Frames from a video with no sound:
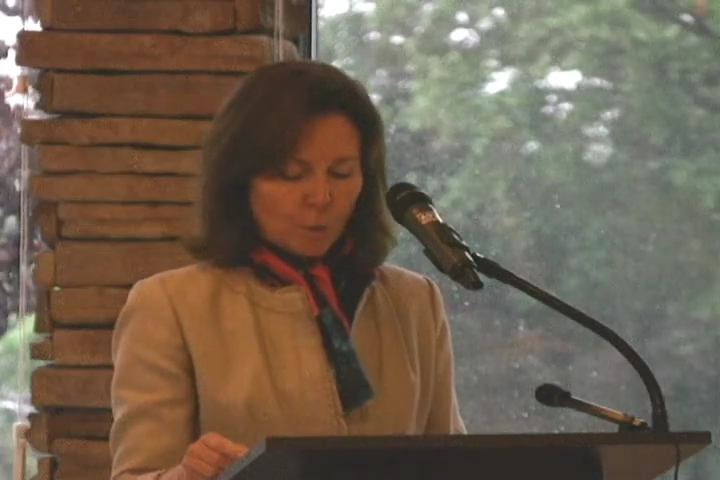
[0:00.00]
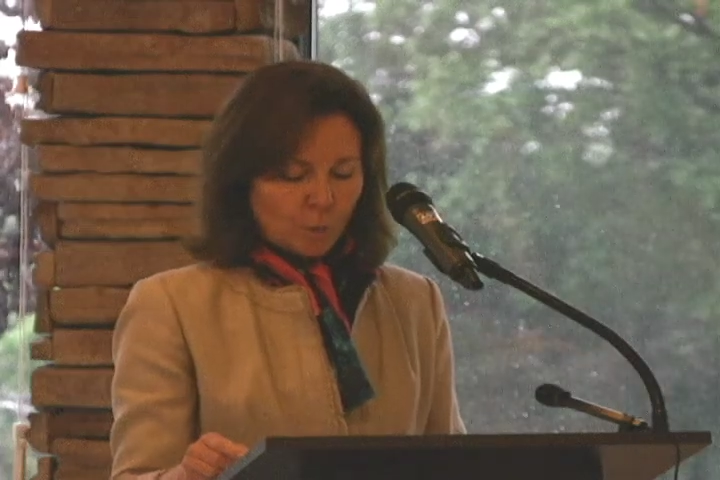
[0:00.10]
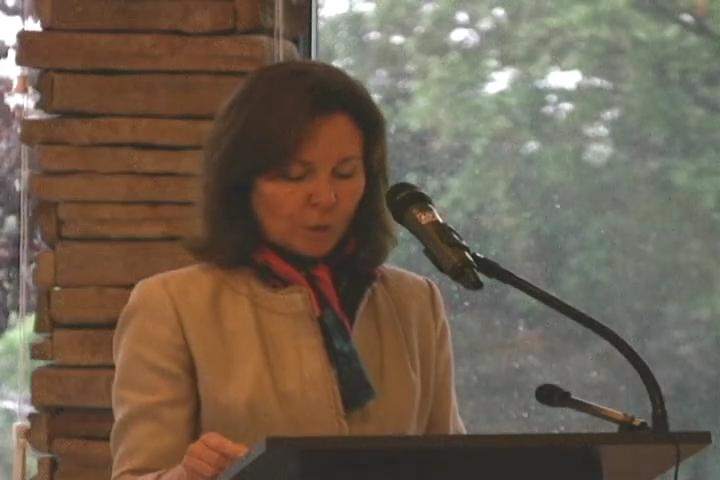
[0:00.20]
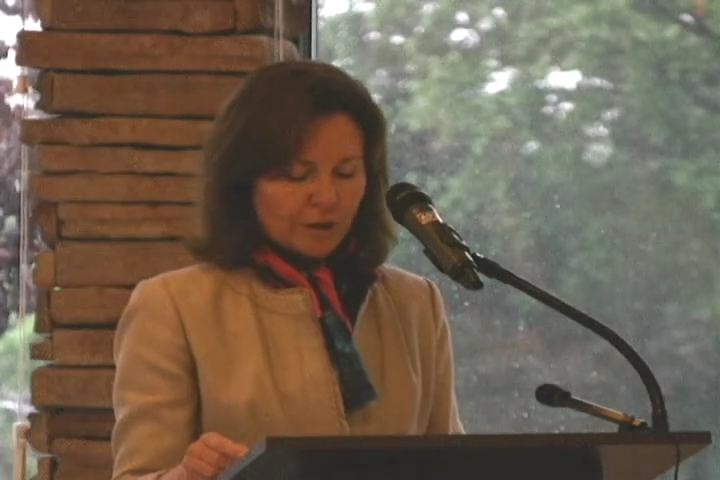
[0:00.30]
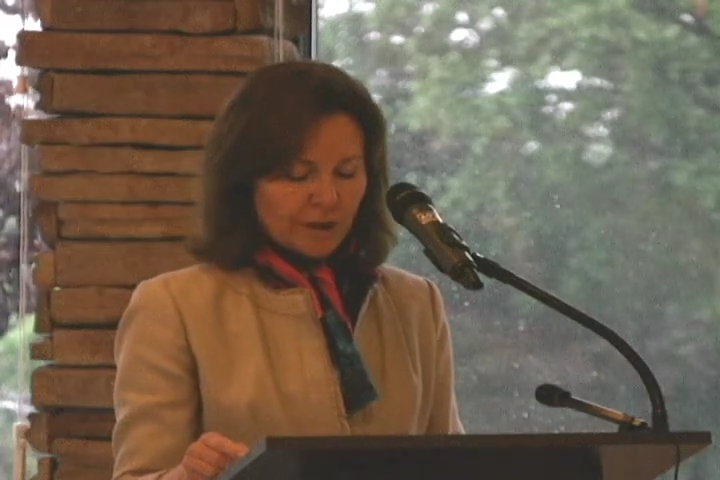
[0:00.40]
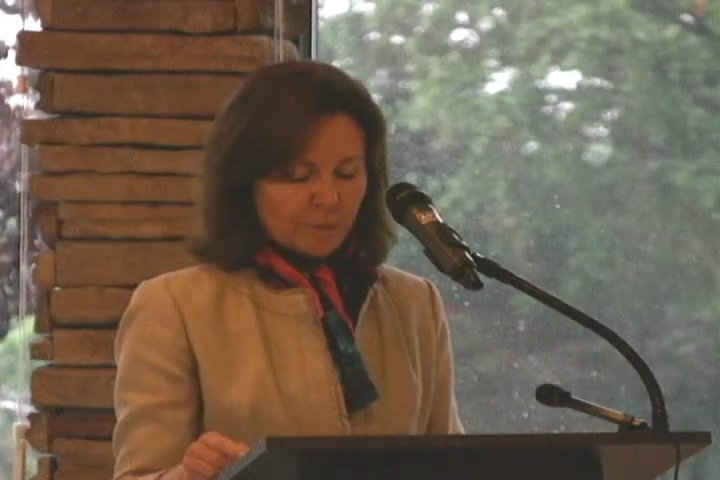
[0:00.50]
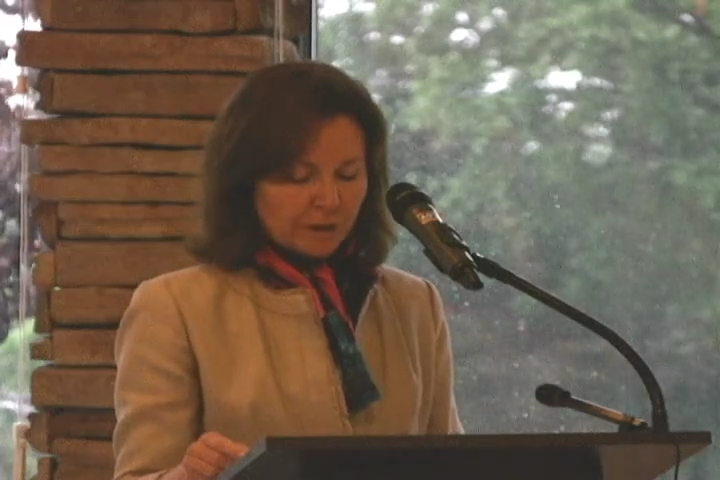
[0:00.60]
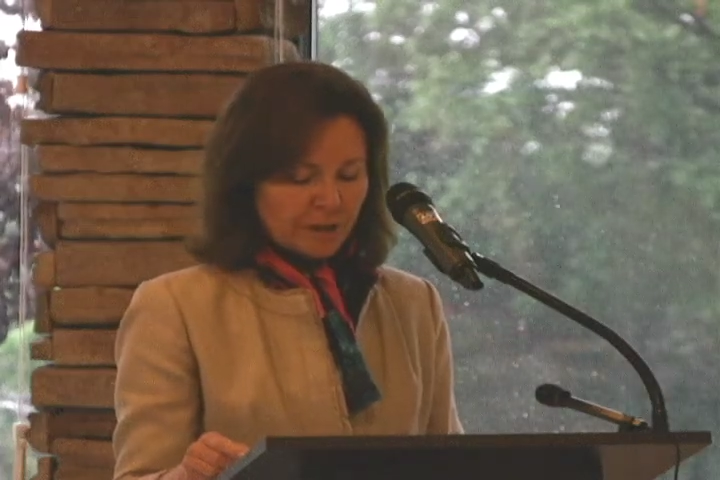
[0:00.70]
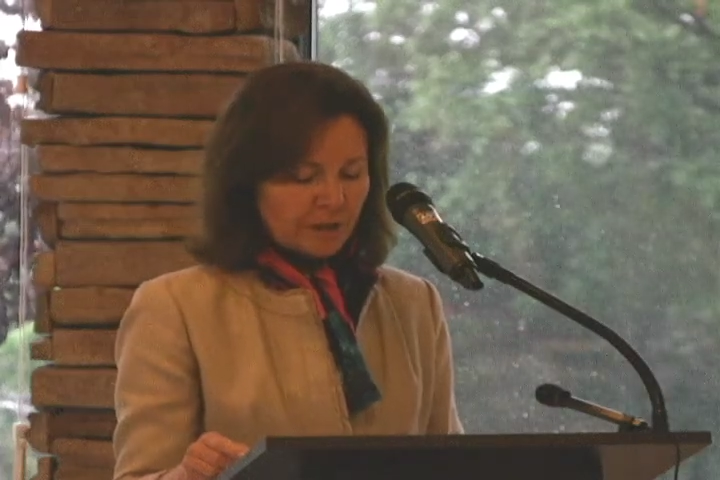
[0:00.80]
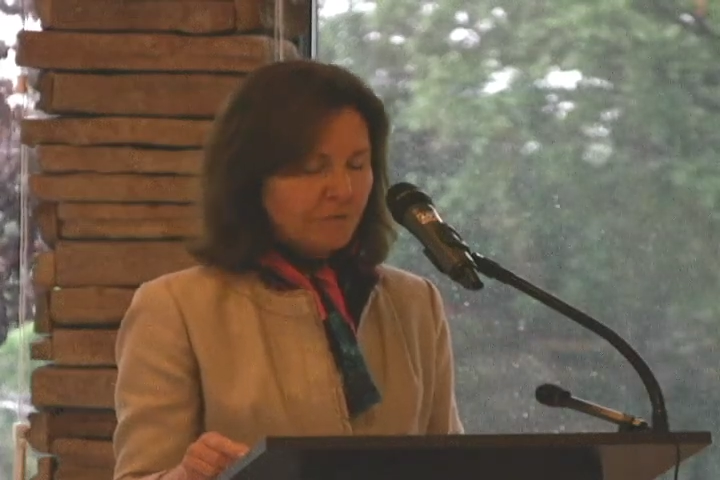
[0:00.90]
where they
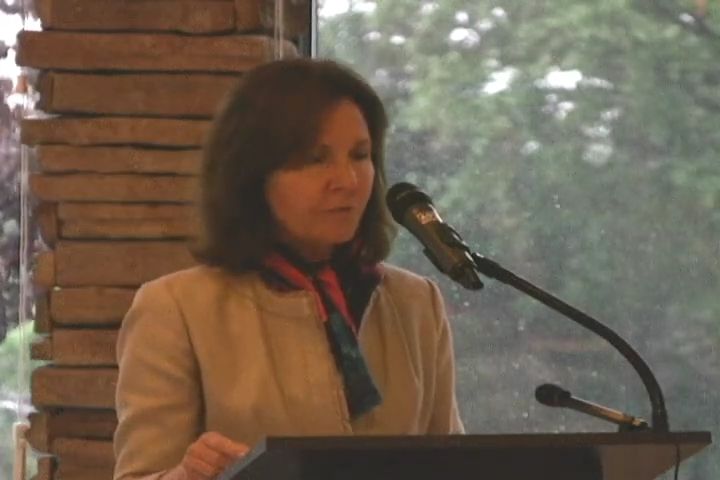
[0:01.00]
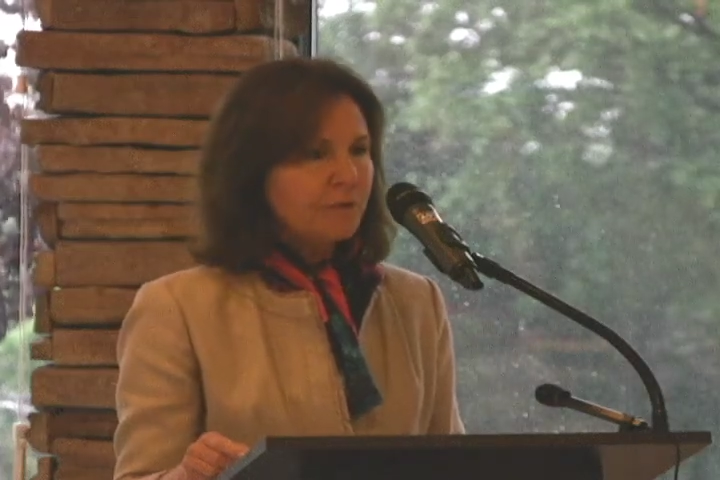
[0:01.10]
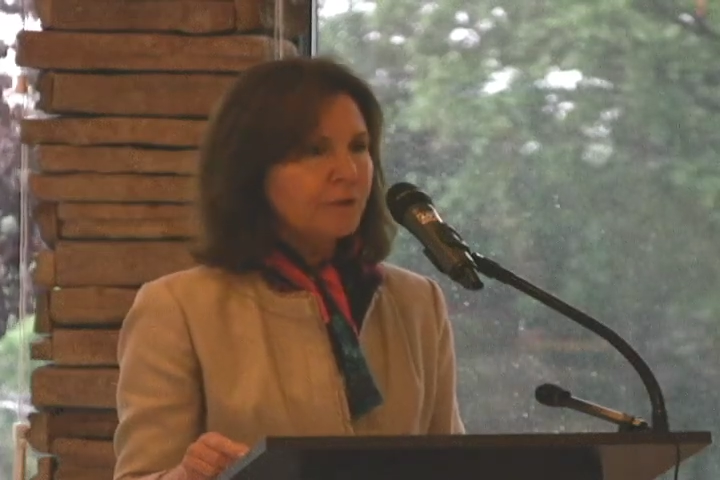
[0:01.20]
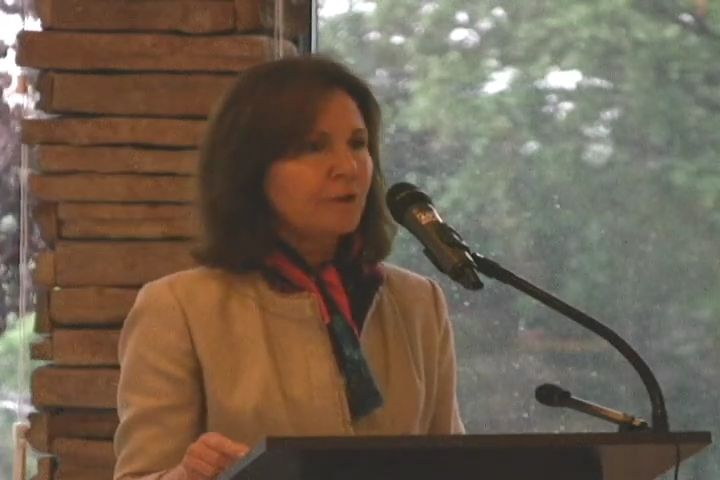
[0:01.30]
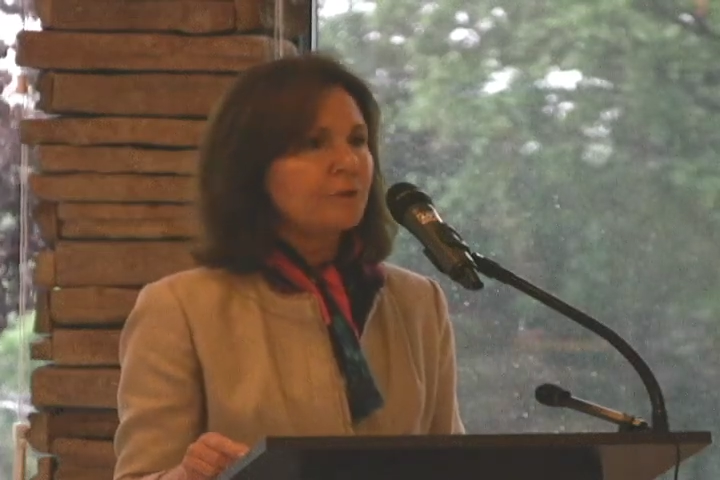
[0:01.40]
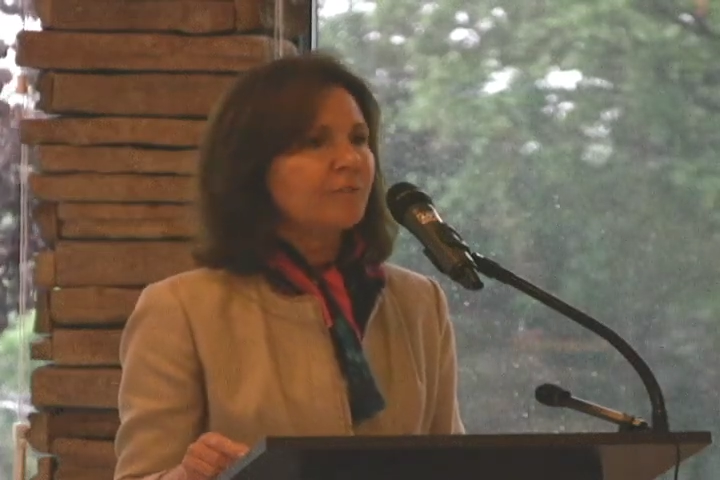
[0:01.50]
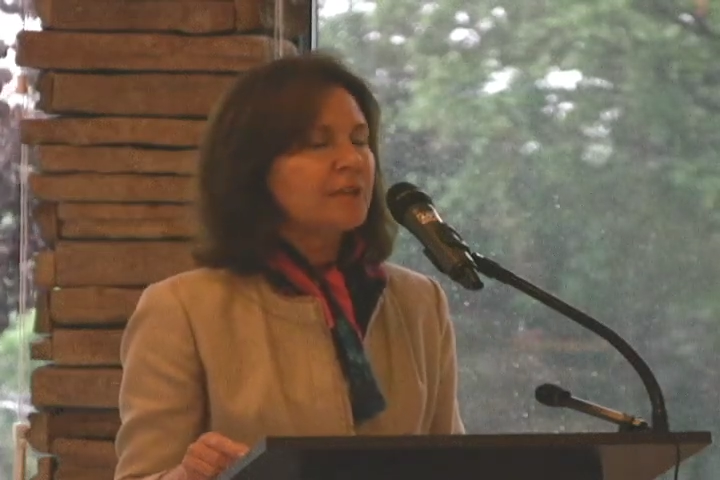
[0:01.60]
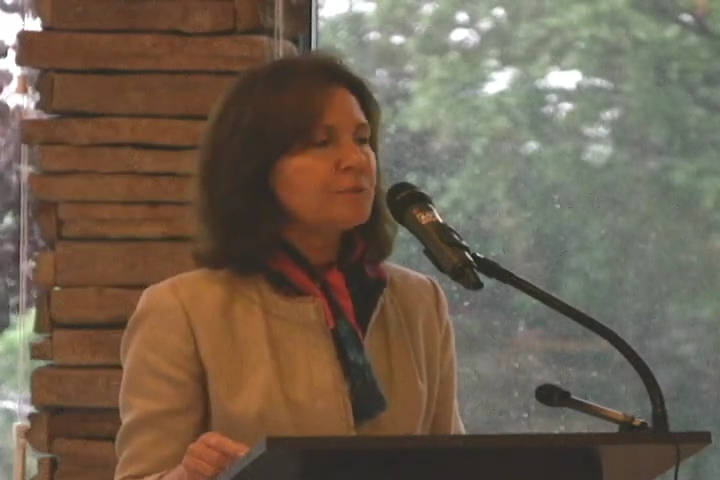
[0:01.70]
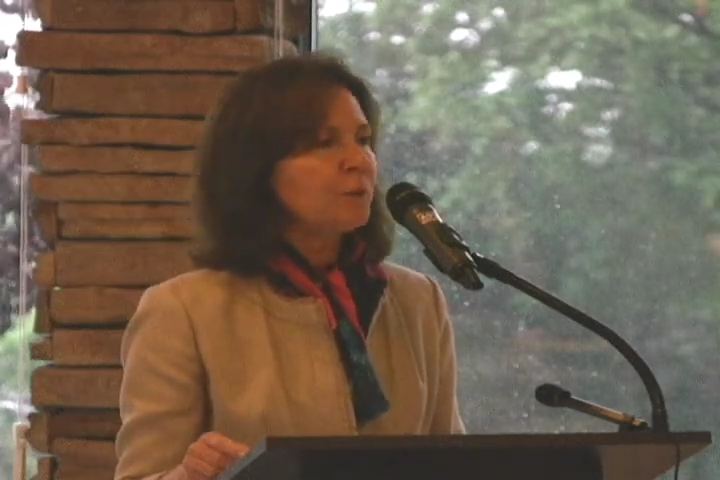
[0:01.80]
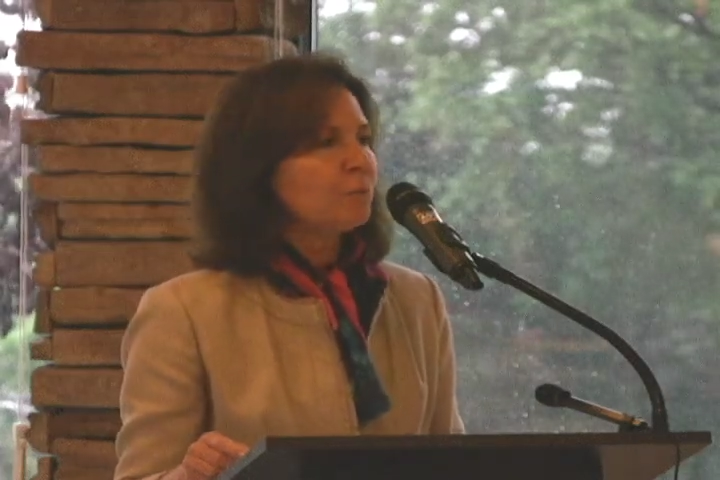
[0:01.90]
believe their
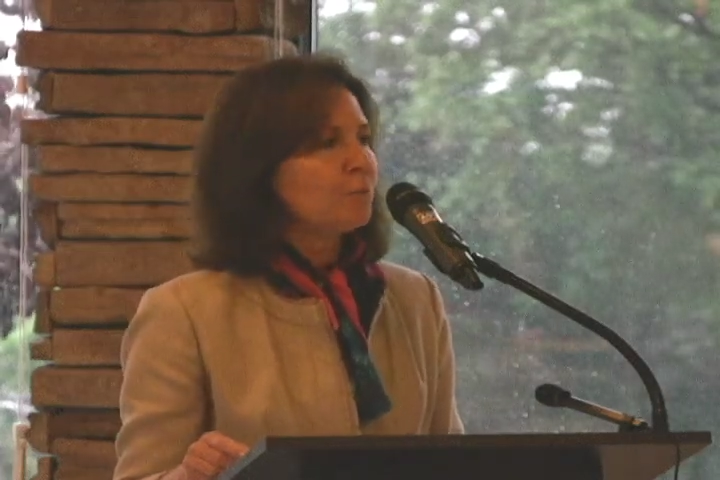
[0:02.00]
investment